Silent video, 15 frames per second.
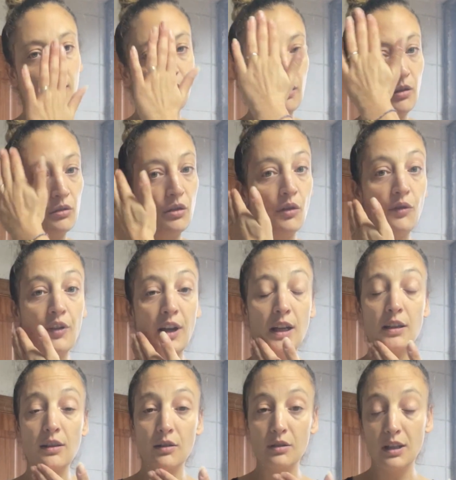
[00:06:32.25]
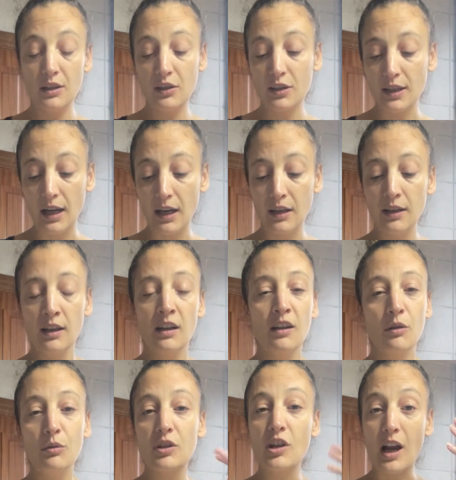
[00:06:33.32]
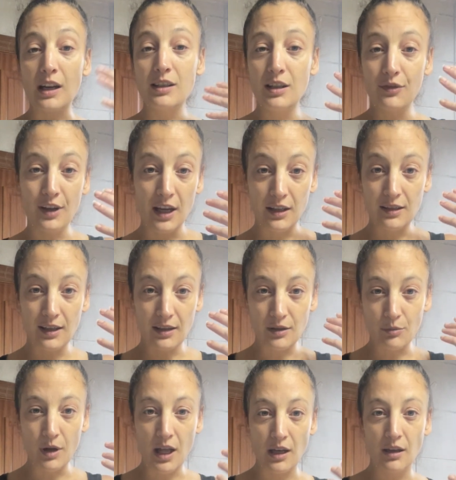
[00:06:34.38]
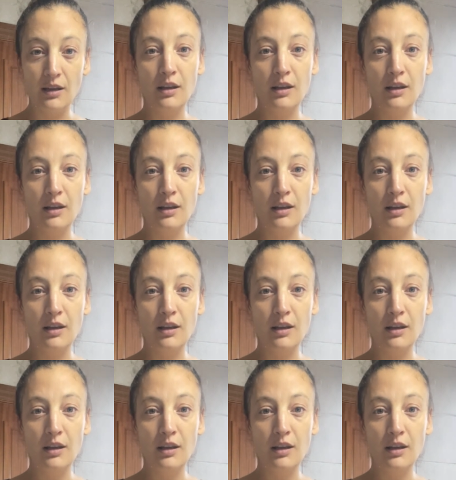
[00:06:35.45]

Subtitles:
on your face on each side, which activates as well